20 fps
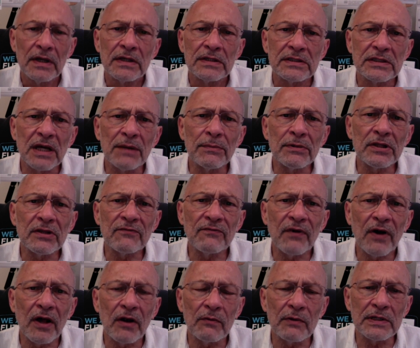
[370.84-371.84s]
Some of the
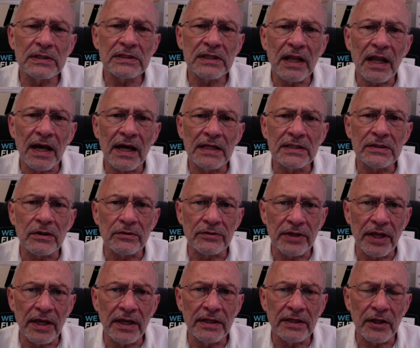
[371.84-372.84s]
following slides are
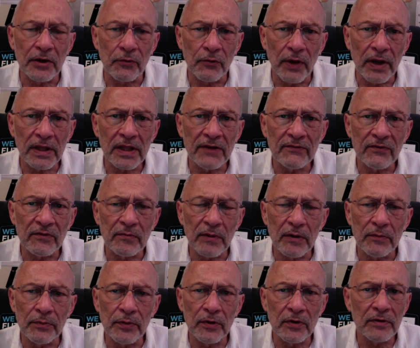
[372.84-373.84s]
taken directly from
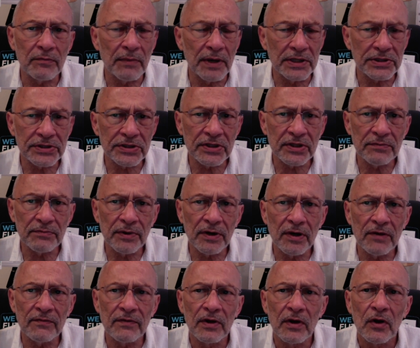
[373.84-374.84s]
my book mentioned
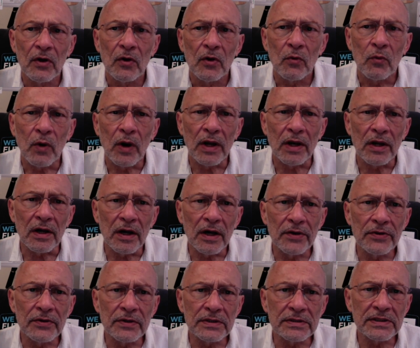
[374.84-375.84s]
above, while
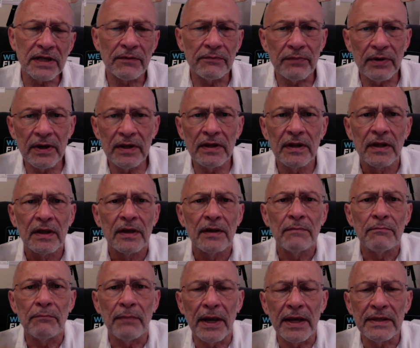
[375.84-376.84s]
others have been
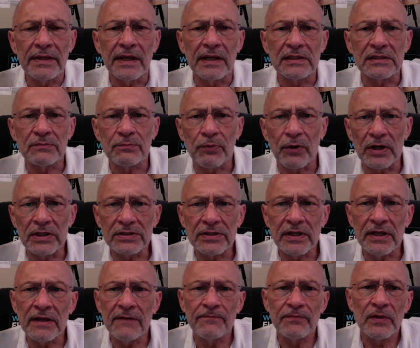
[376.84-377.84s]
made
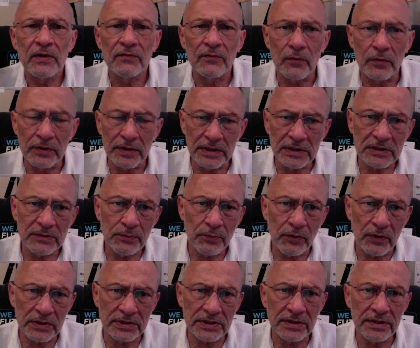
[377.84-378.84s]
expressly for this
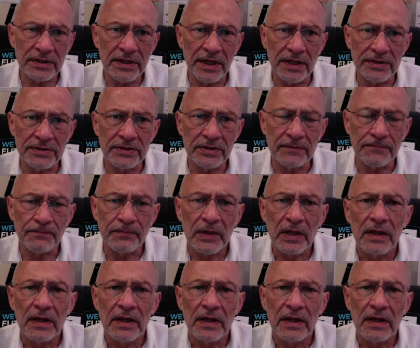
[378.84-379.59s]
presentation.